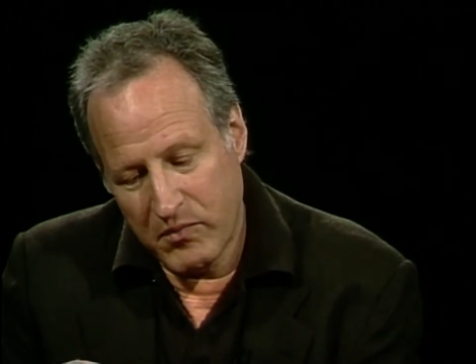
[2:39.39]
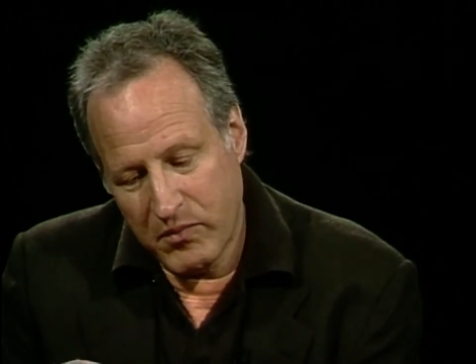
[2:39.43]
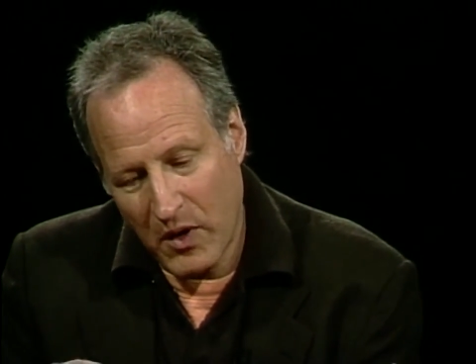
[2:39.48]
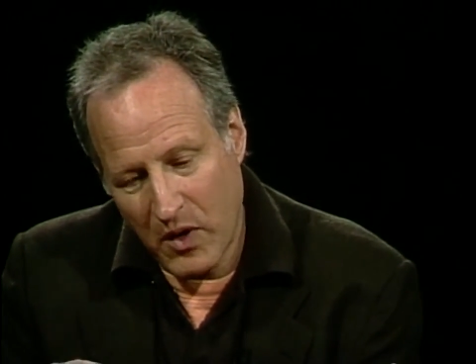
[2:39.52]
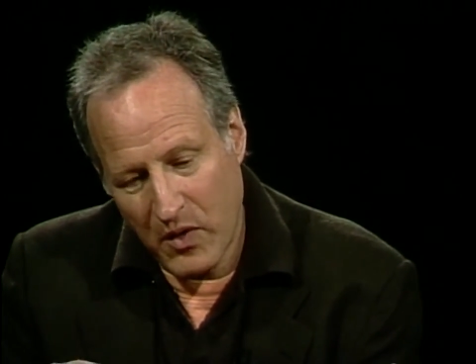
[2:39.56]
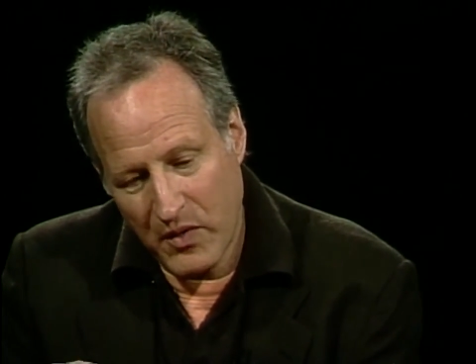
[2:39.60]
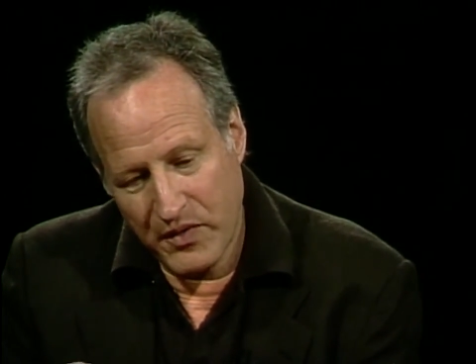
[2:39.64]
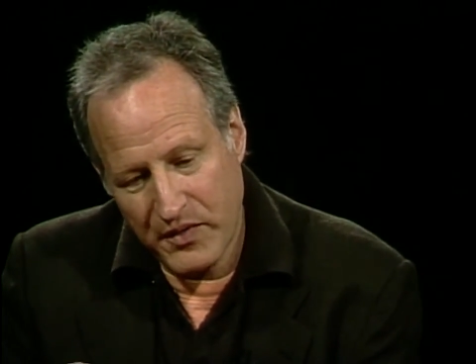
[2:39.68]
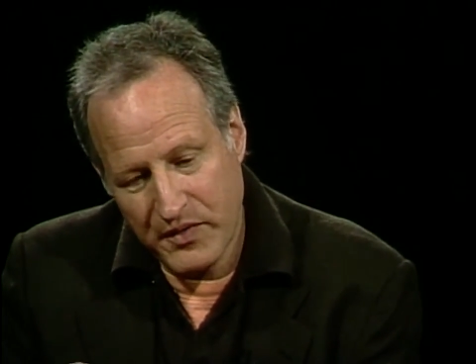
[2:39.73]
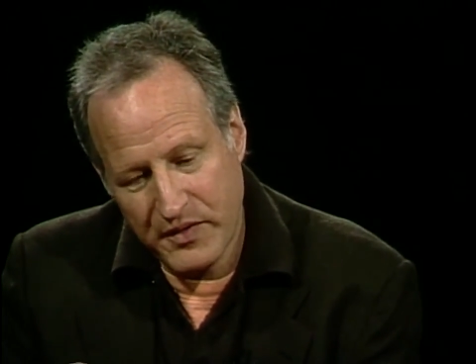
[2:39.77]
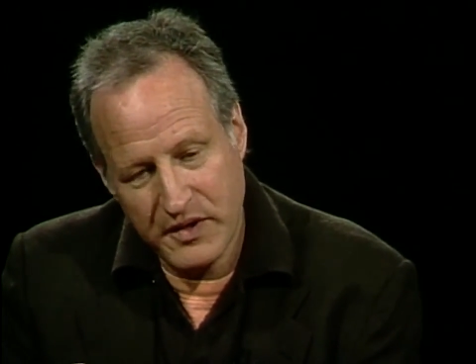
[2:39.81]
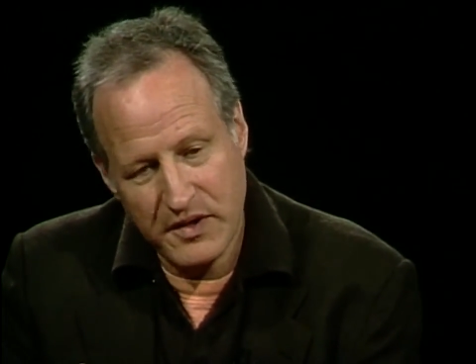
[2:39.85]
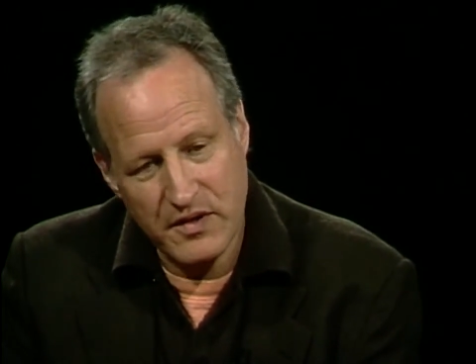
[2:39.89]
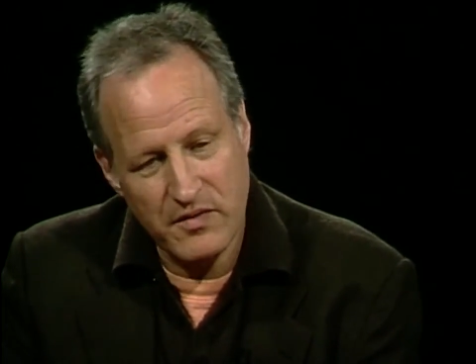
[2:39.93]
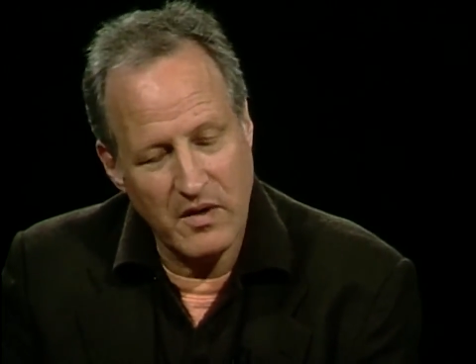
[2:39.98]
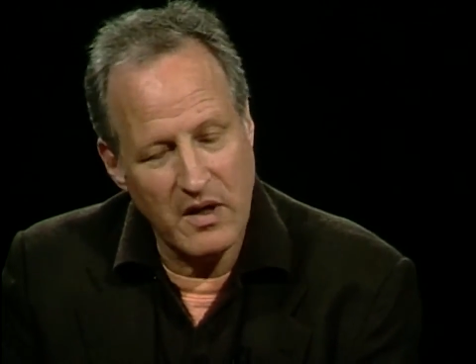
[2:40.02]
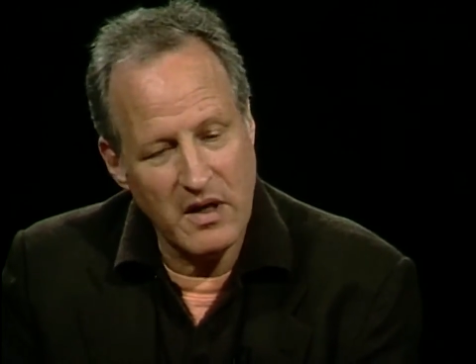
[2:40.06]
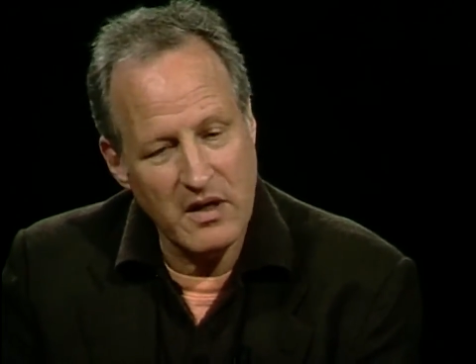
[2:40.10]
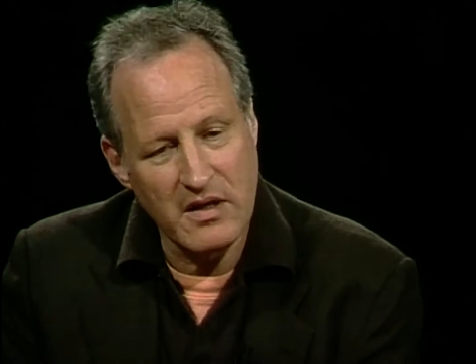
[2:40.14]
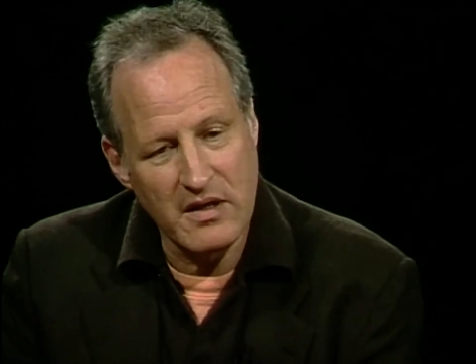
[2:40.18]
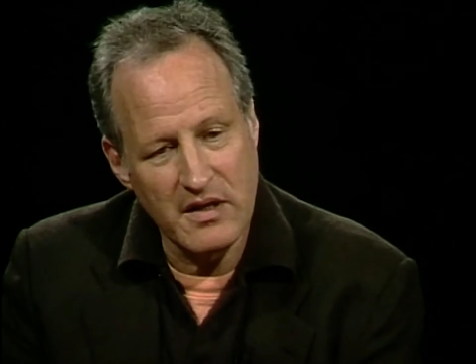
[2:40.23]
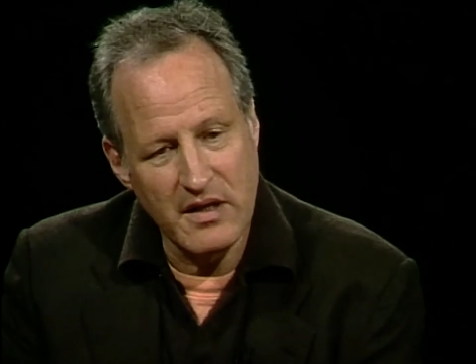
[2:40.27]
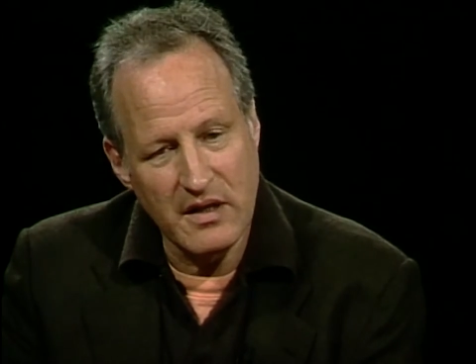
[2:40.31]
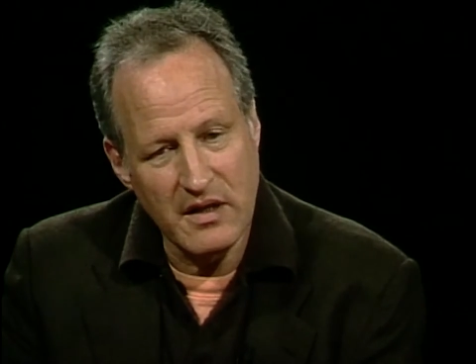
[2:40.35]
Both
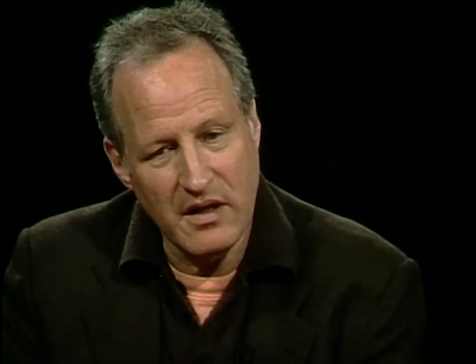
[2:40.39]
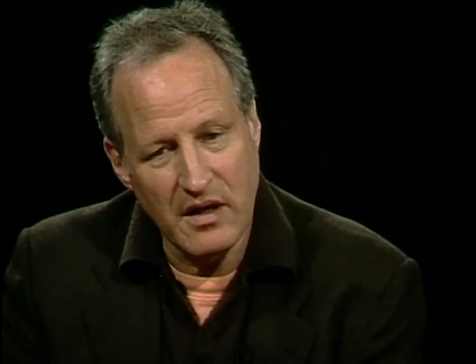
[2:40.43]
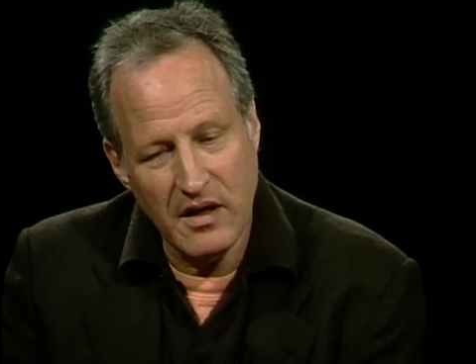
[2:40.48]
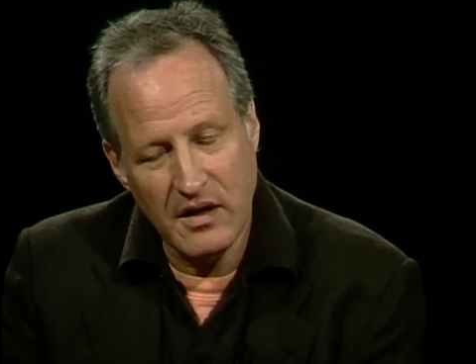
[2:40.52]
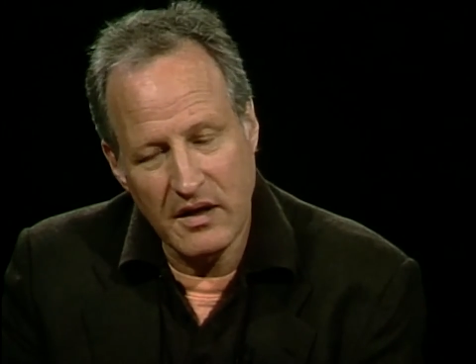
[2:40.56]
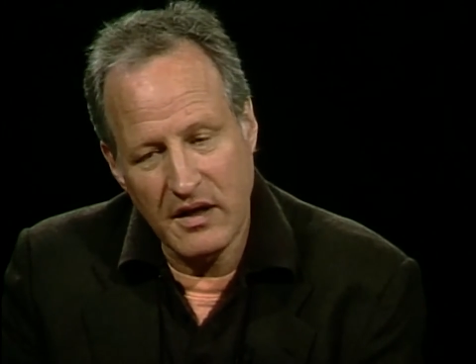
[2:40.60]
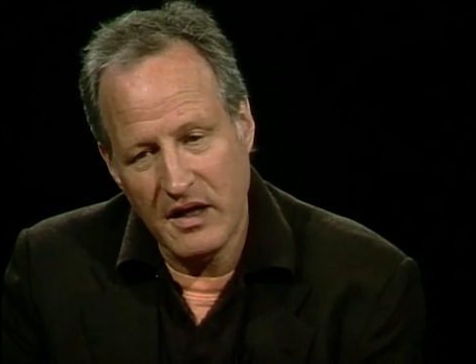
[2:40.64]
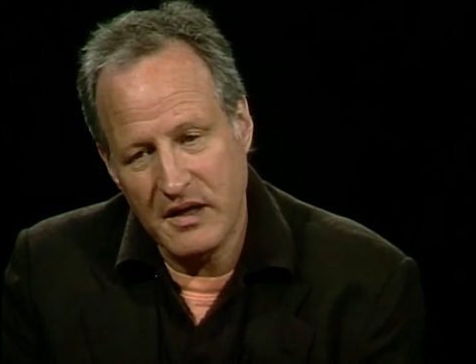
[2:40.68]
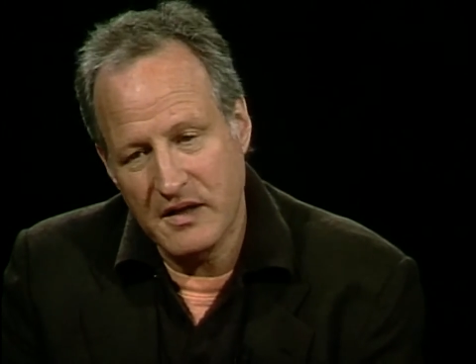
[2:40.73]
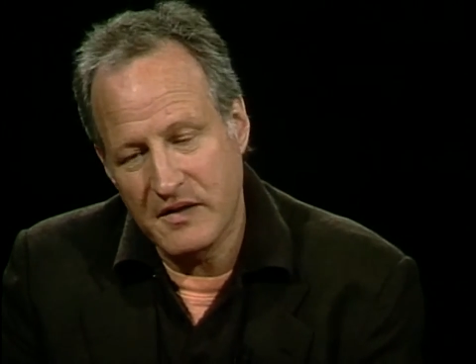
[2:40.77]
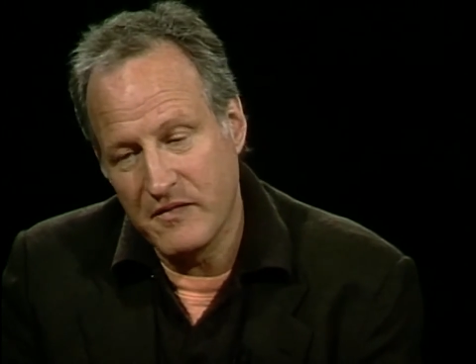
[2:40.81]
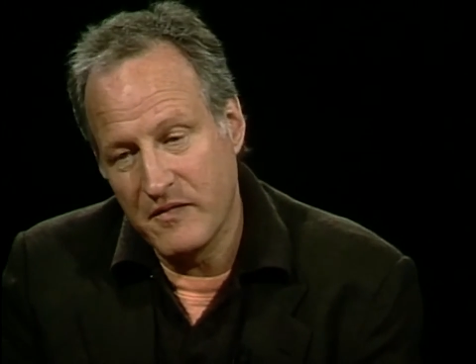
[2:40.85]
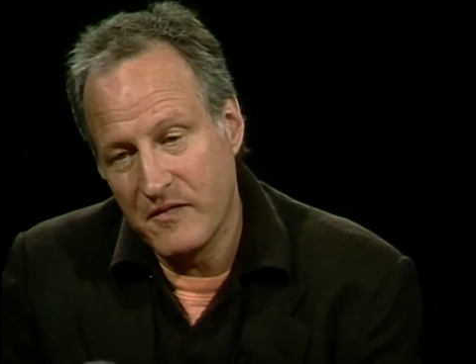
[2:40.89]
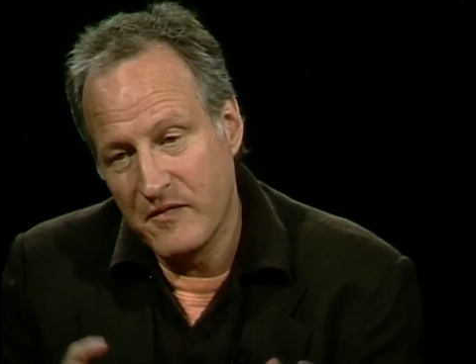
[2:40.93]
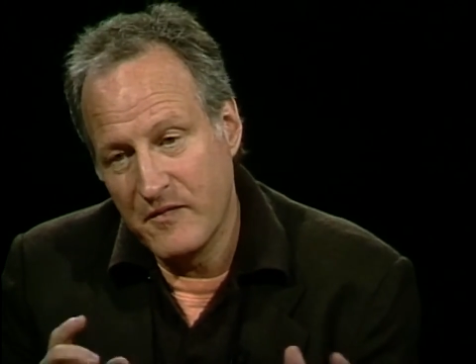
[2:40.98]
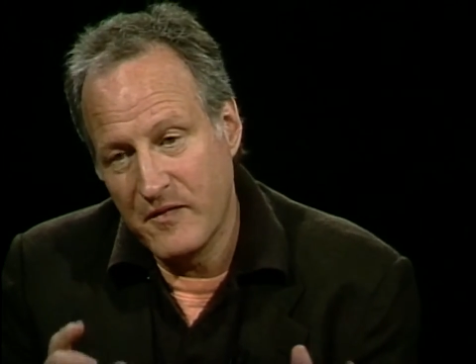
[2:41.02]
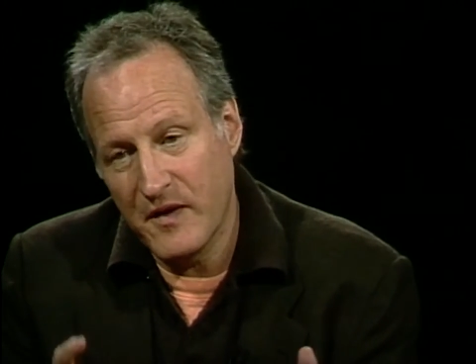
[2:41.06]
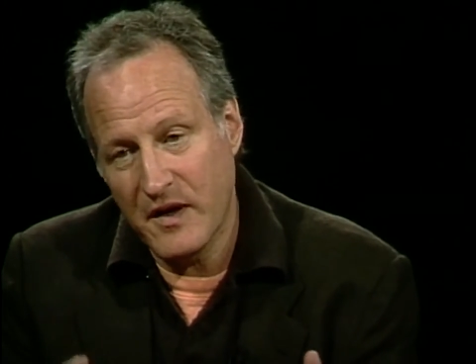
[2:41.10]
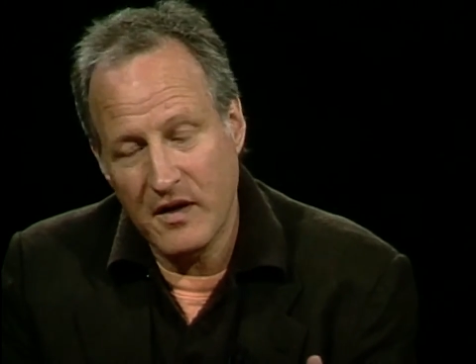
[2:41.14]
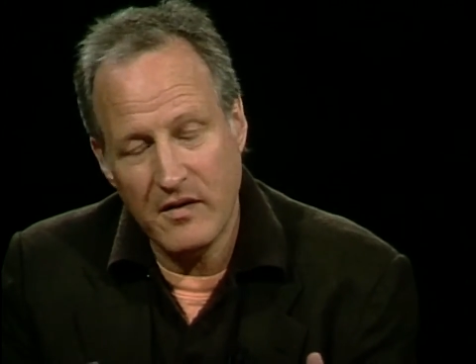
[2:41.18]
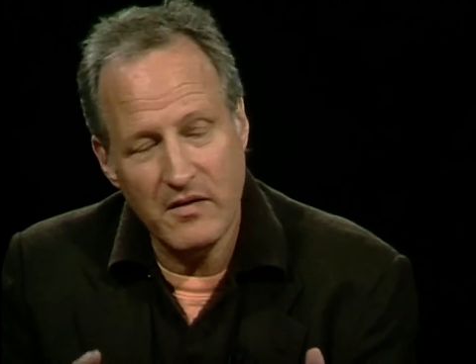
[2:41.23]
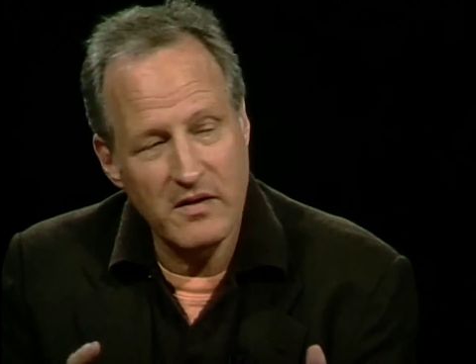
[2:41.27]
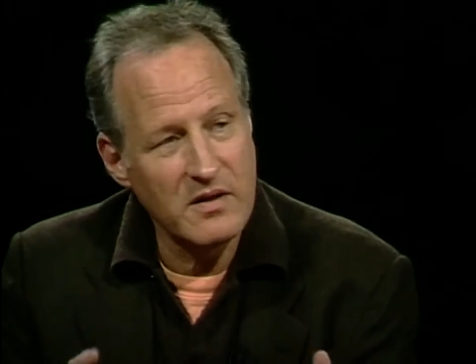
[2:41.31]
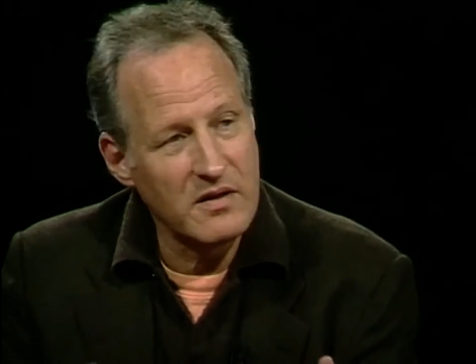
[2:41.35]
struggling against
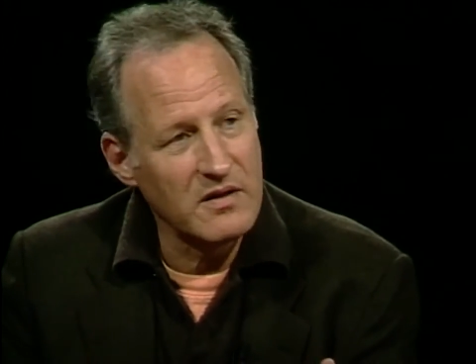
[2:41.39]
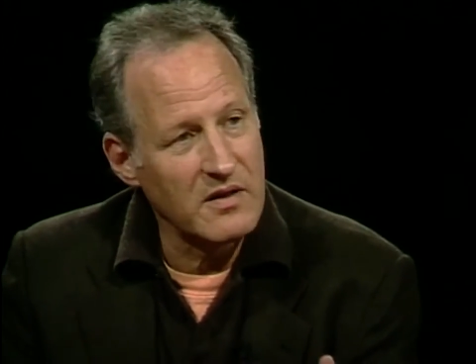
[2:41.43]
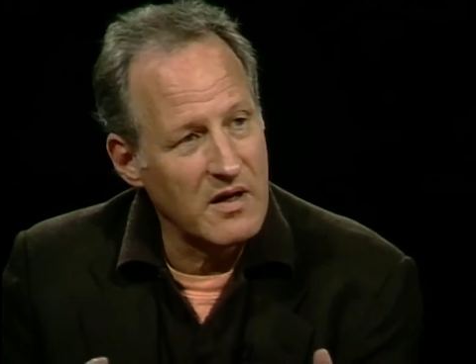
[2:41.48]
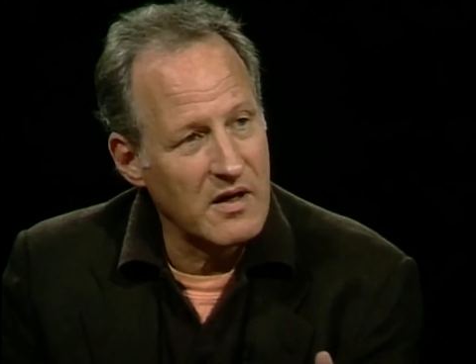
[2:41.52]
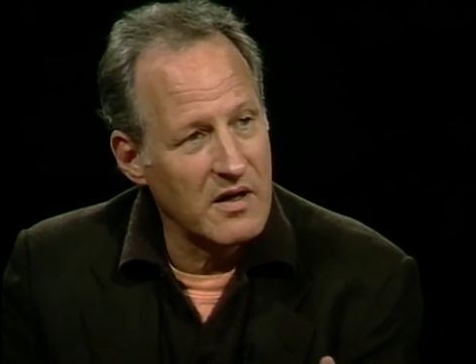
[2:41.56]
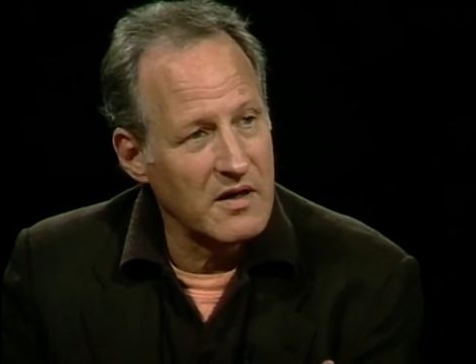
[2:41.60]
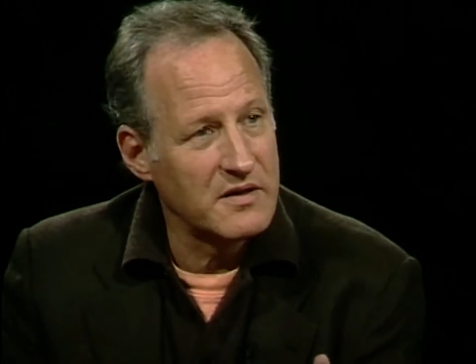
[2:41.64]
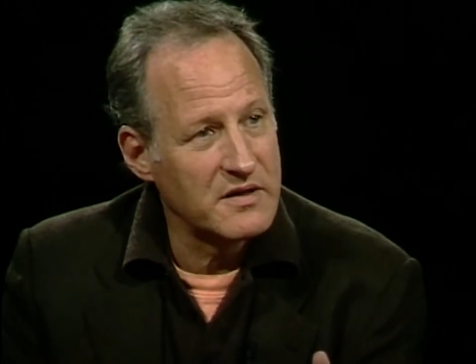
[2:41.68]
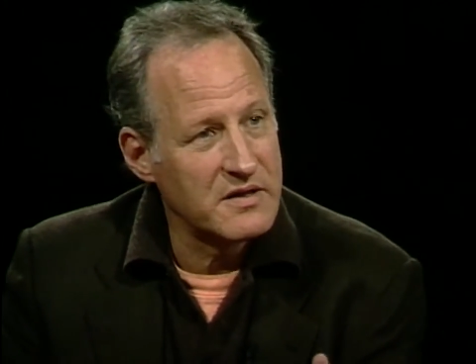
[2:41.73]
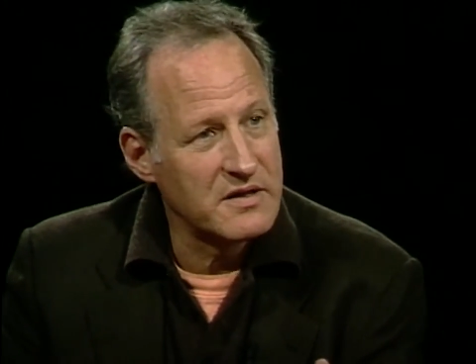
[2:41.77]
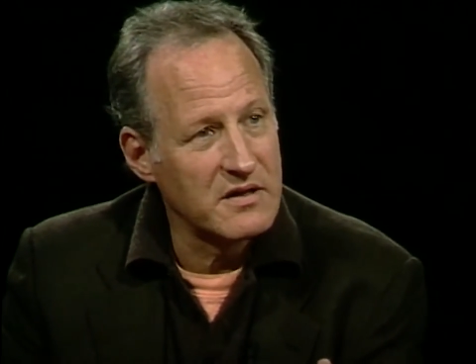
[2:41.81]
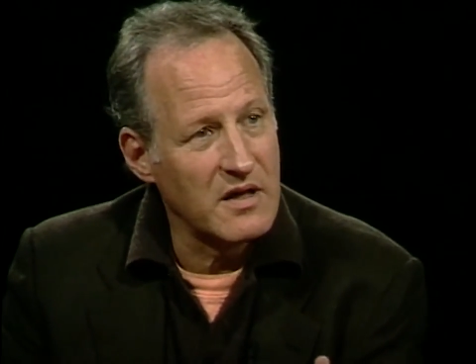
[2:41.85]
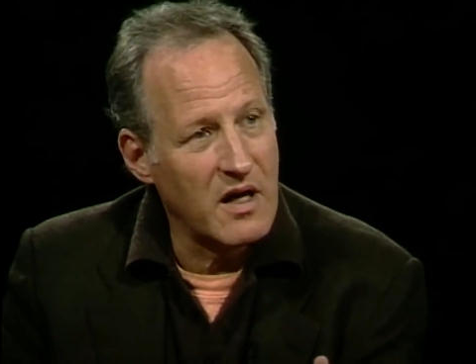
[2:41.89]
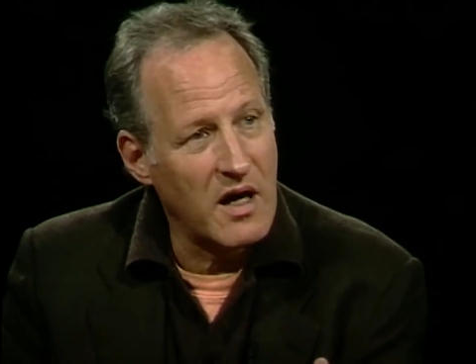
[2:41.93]
very large